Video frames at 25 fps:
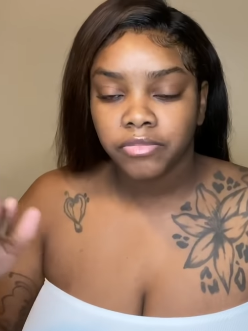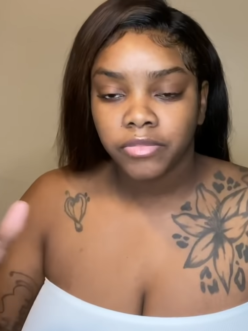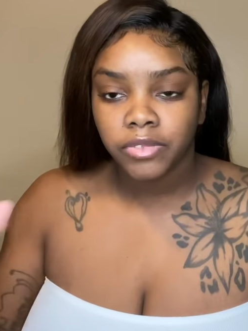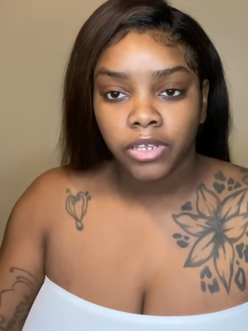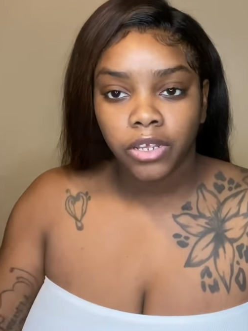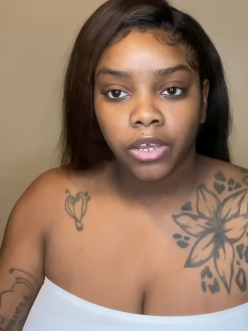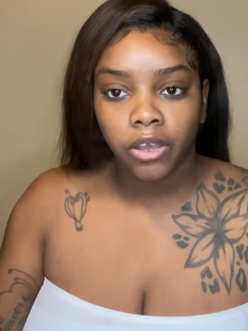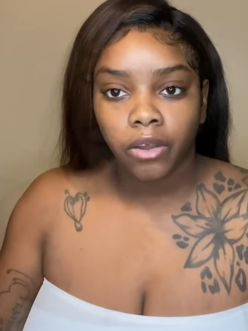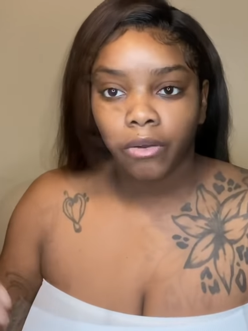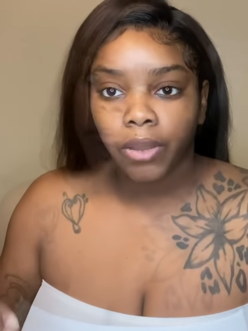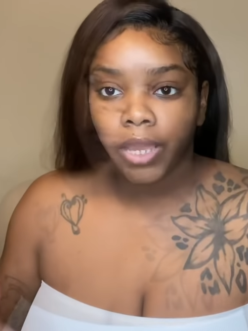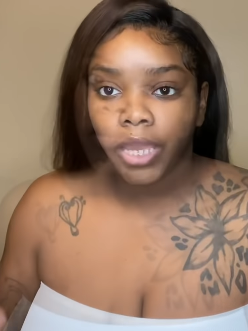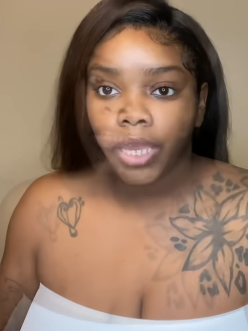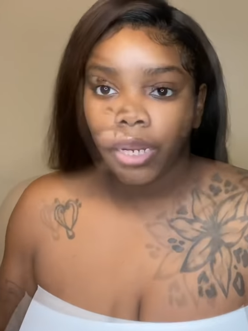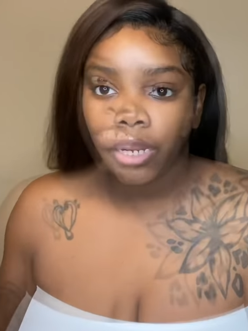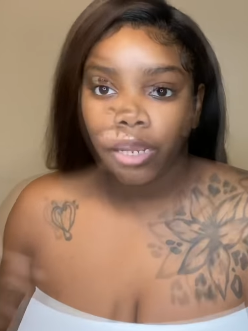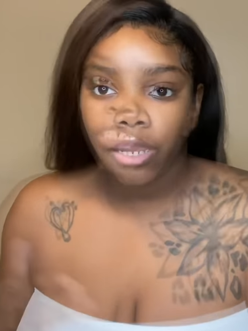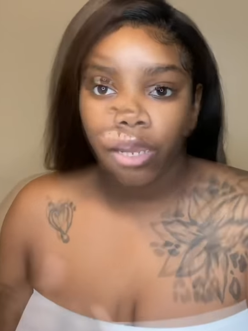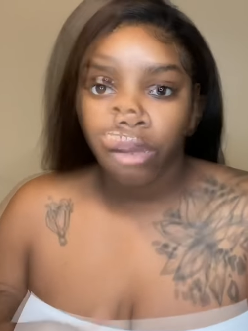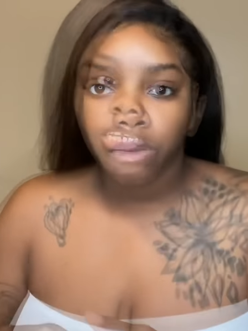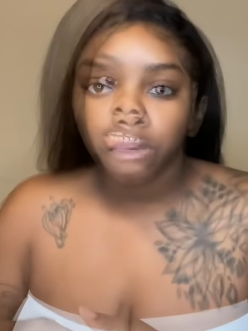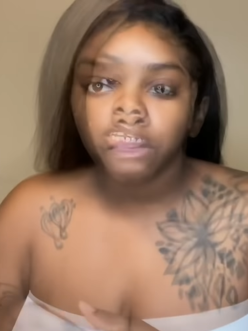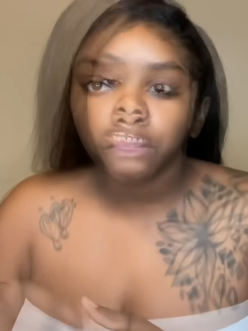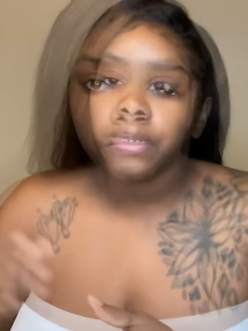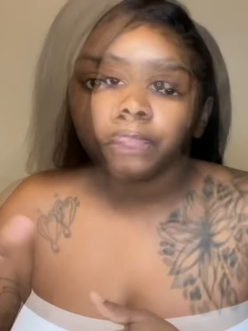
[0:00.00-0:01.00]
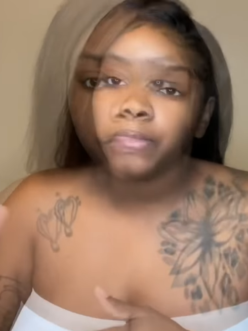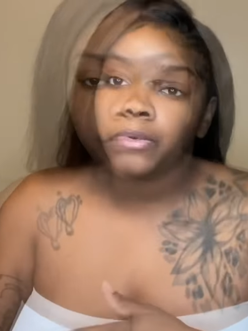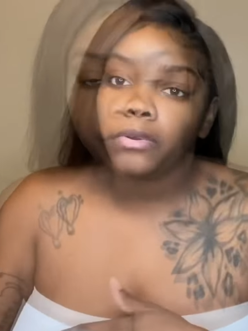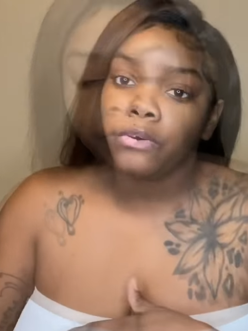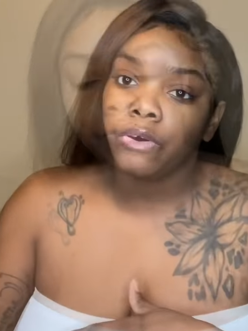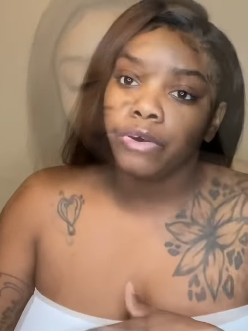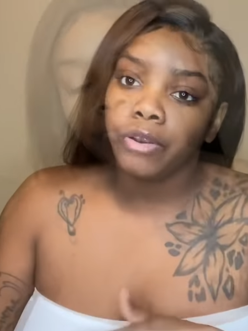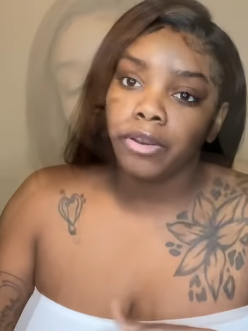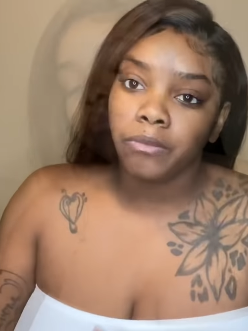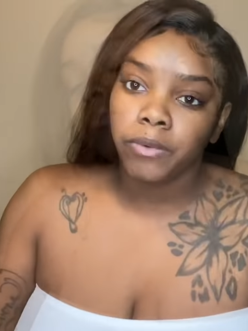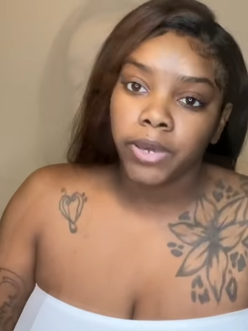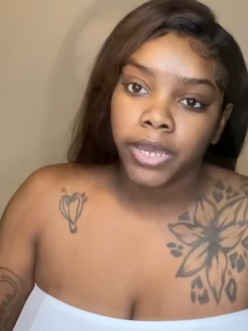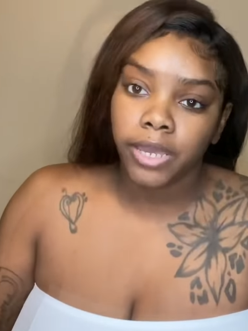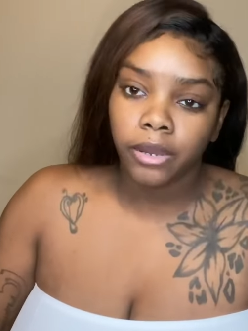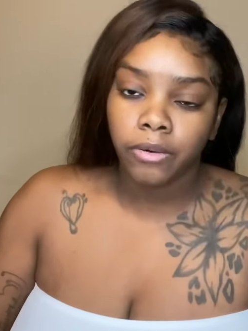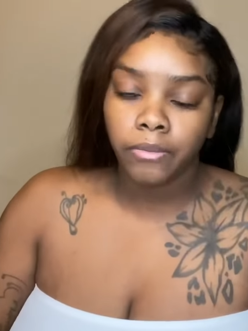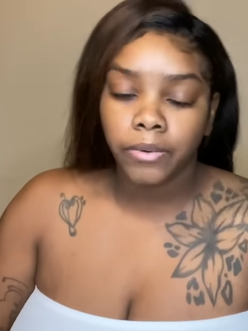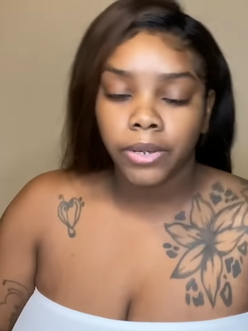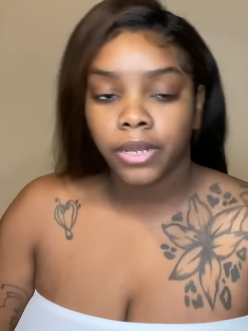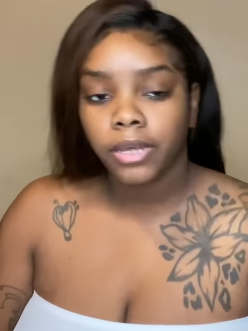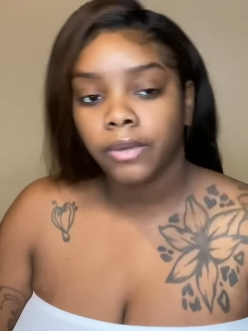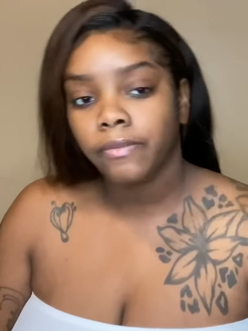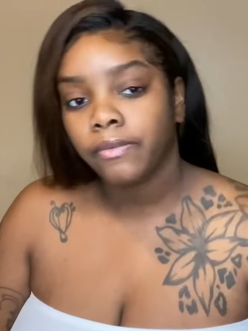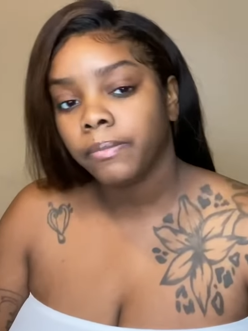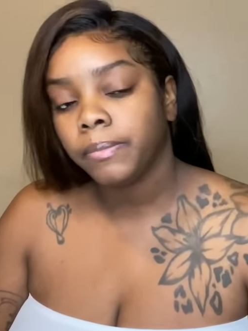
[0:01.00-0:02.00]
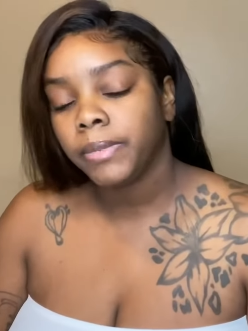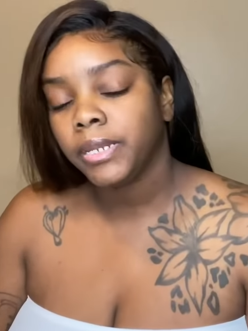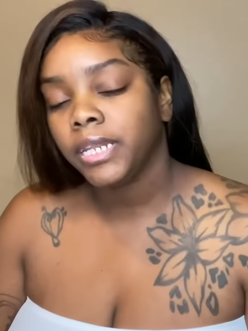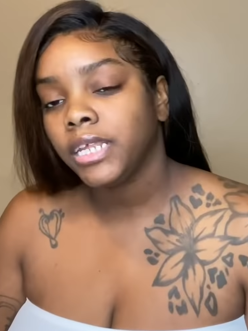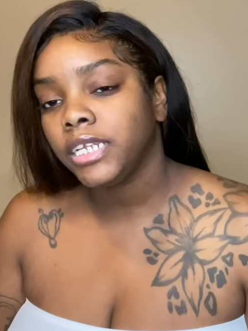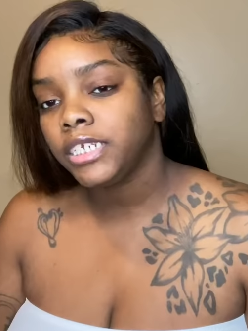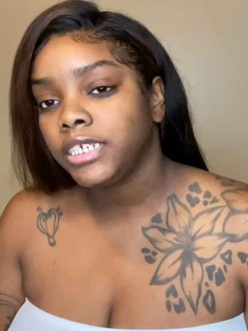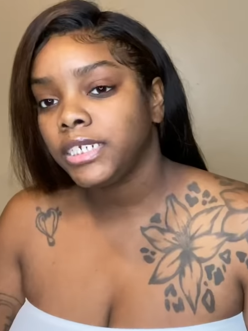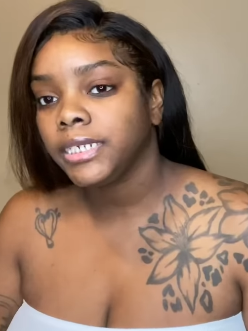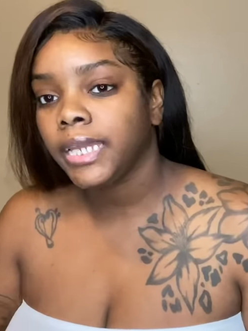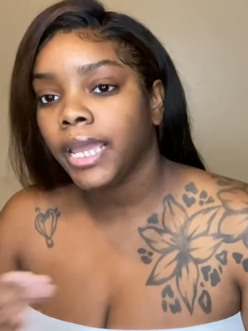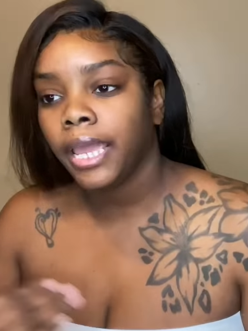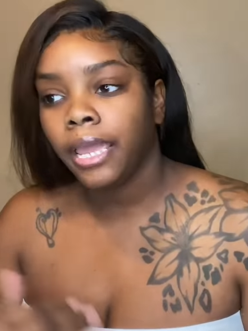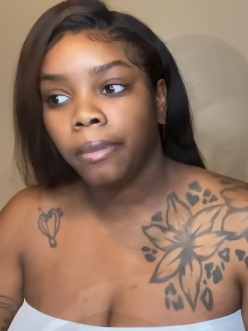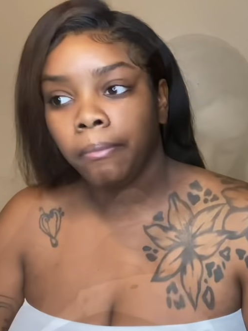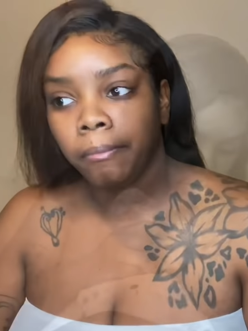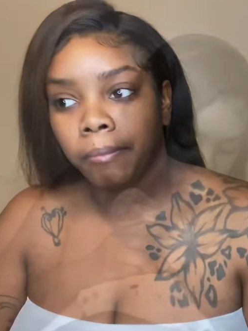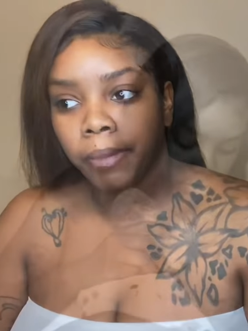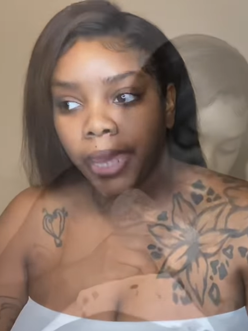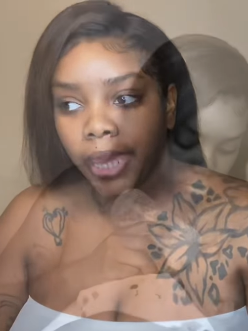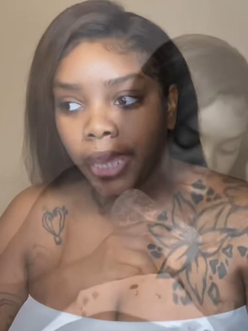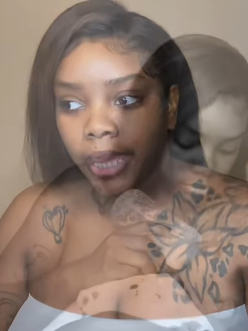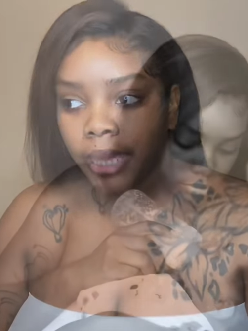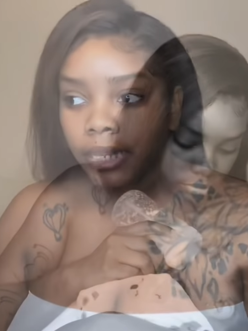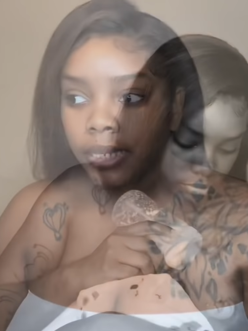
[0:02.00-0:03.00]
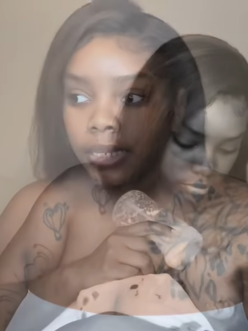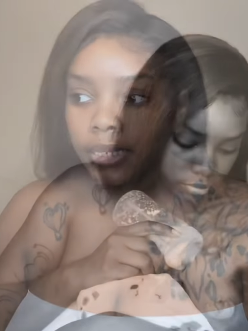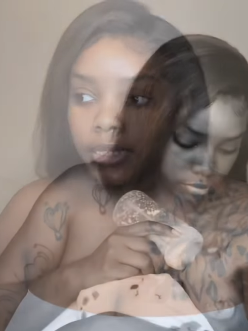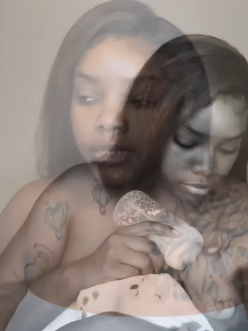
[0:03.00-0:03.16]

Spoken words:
go ahead and go. She ended up going away or whatever. But then she came back.